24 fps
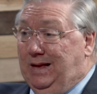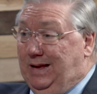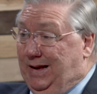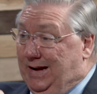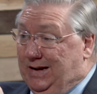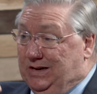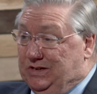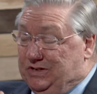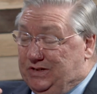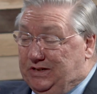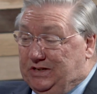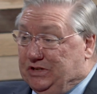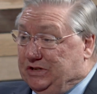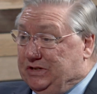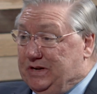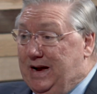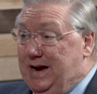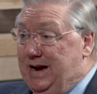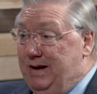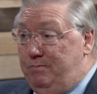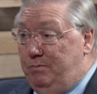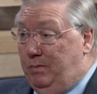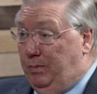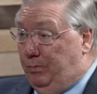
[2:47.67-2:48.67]
is the
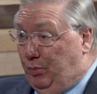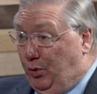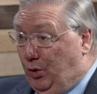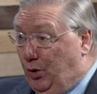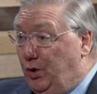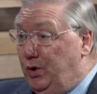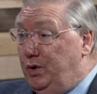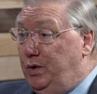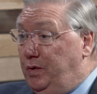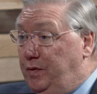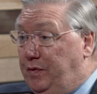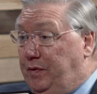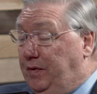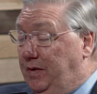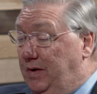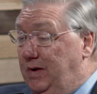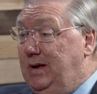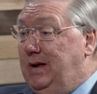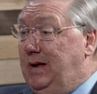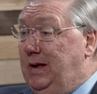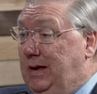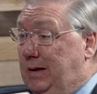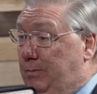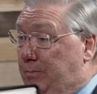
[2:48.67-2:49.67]
same proof
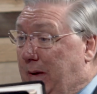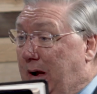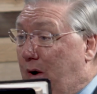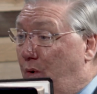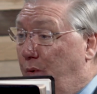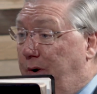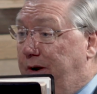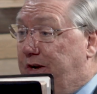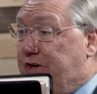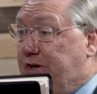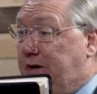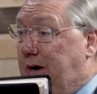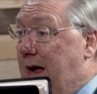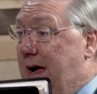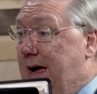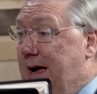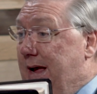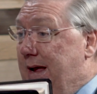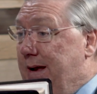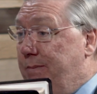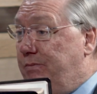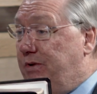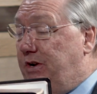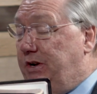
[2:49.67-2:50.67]
by which
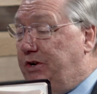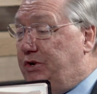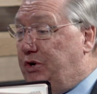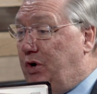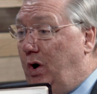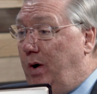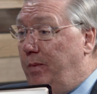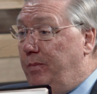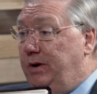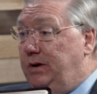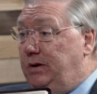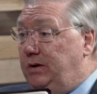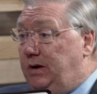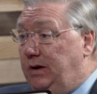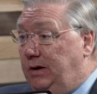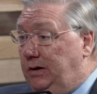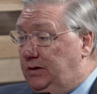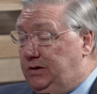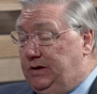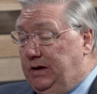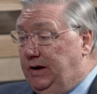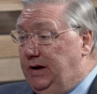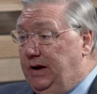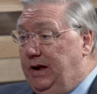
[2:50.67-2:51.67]
I'm
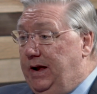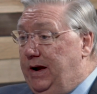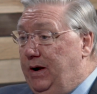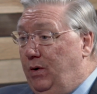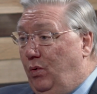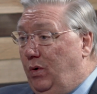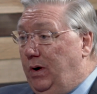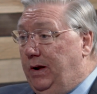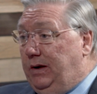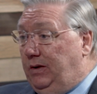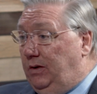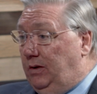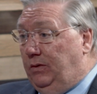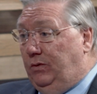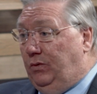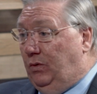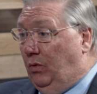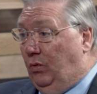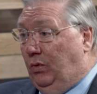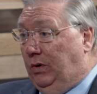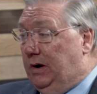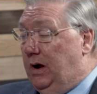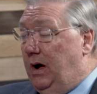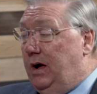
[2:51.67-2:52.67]
determined today
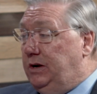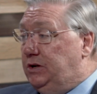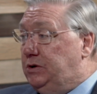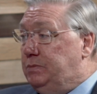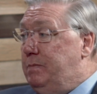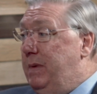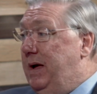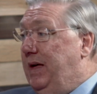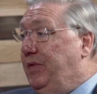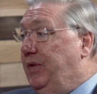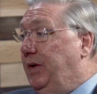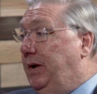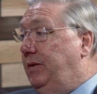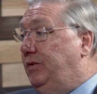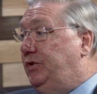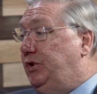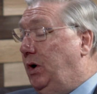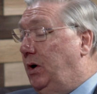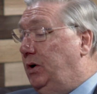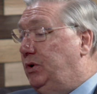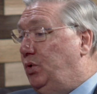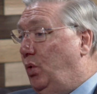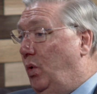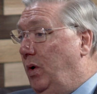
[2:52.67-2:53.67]
what God's method of
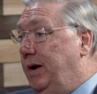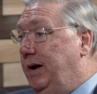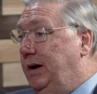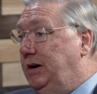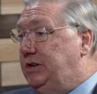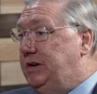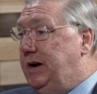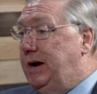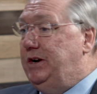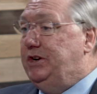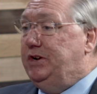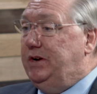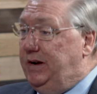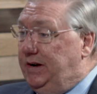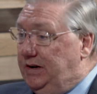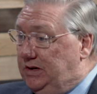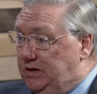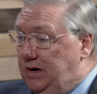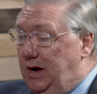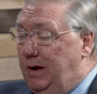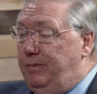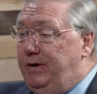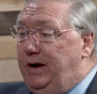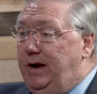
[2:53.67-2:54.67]
church organization
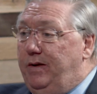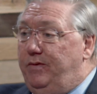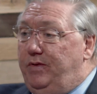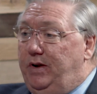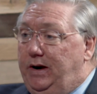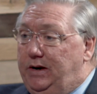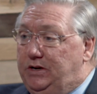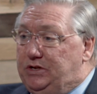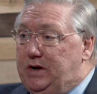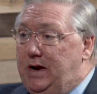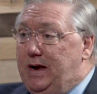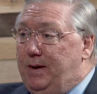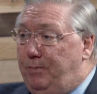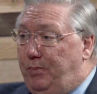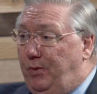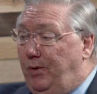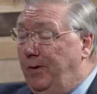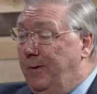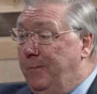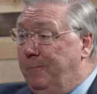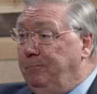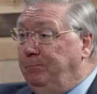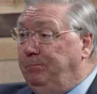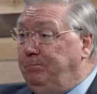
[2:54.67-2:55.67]
is. Let me give an
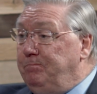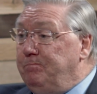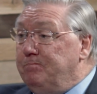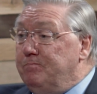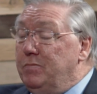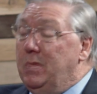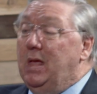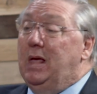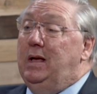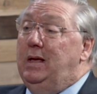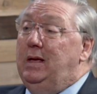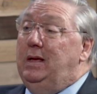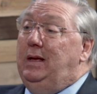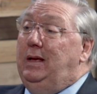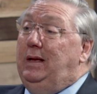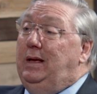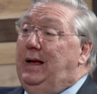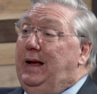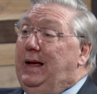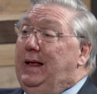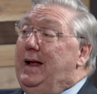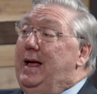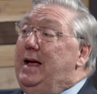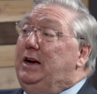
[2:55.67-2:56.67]
example.
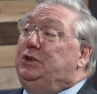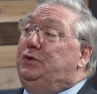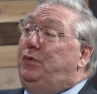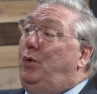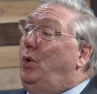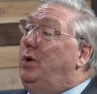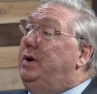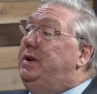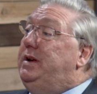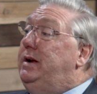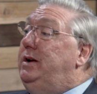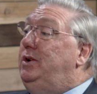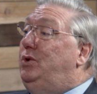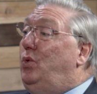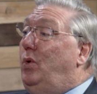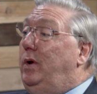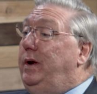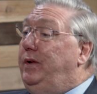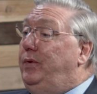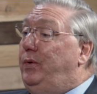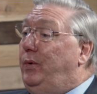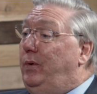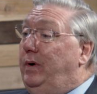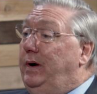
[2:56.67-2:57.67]
In Acts 14
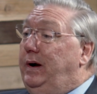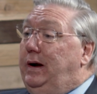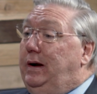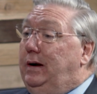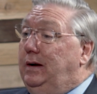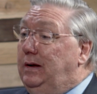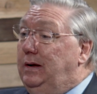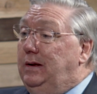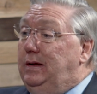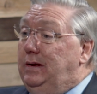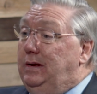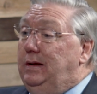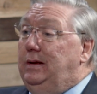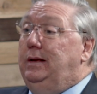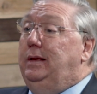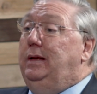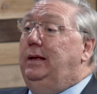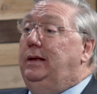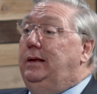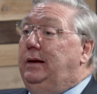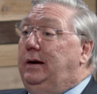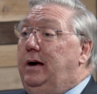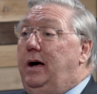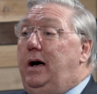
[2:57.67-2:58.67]
23,
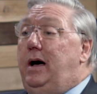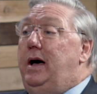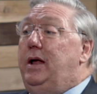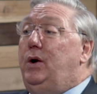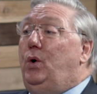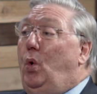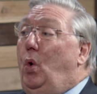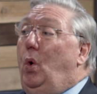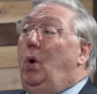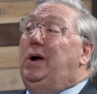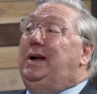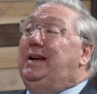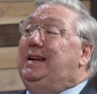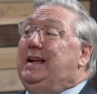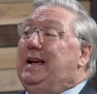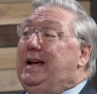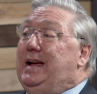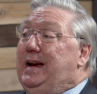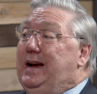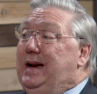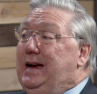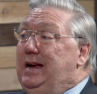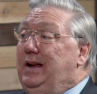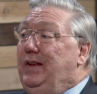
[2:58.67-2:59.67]
God
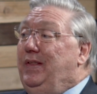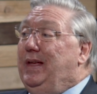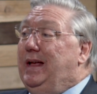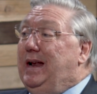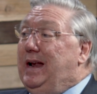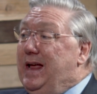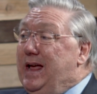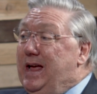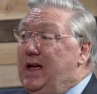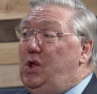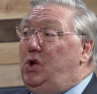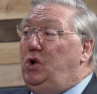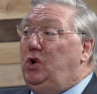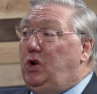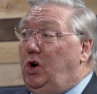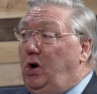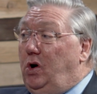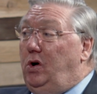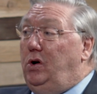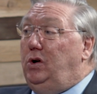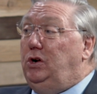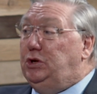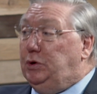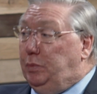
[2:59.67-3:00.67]
ordained that
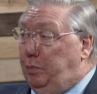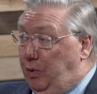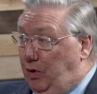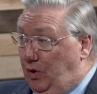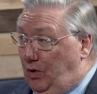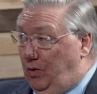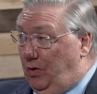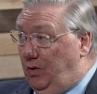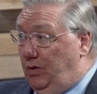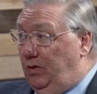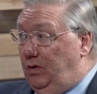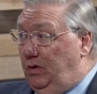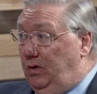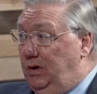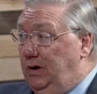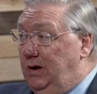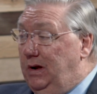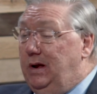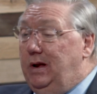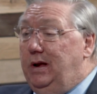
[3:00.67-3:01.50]
elders, plural,